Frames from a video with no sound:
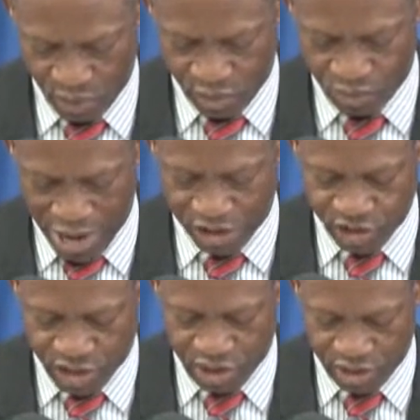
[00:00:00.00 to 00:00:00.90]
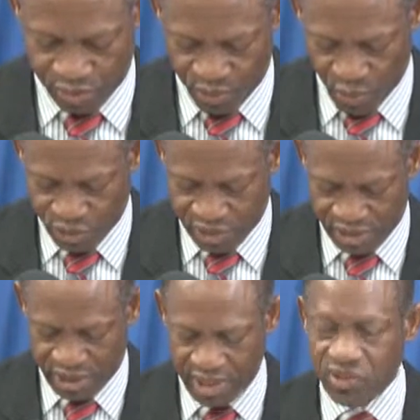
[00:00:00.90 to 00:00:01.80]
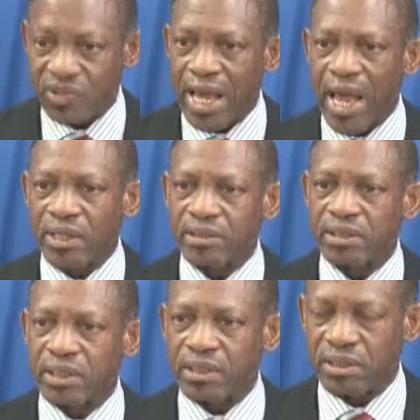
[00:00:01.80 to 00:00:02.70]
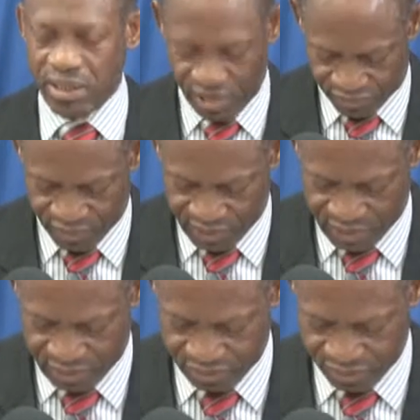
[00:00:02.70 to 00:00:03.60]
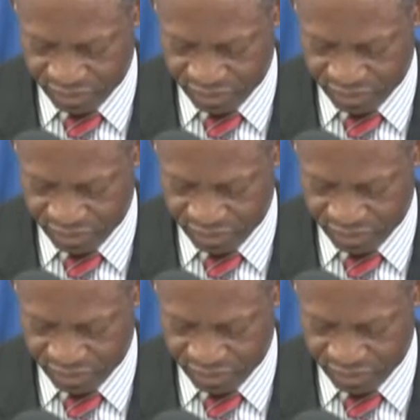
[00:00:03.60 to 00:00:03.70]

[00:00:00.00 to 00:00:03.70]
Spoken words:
with branches in both St. Kitts and in Nevis.